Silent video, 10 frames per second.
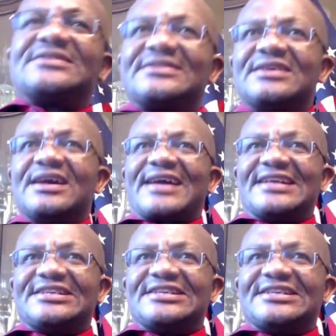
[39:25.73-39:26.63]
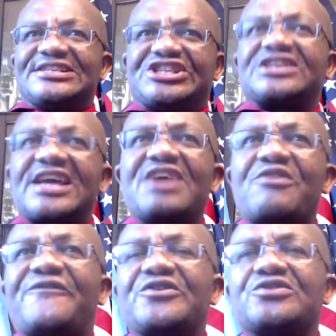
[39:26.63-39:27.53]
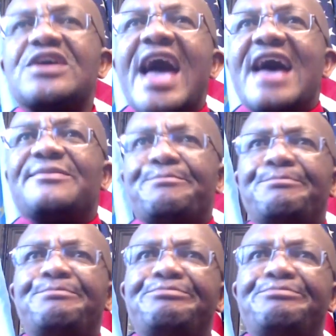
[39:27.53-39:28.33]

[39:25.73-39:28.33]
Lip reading: one can seek a refuge and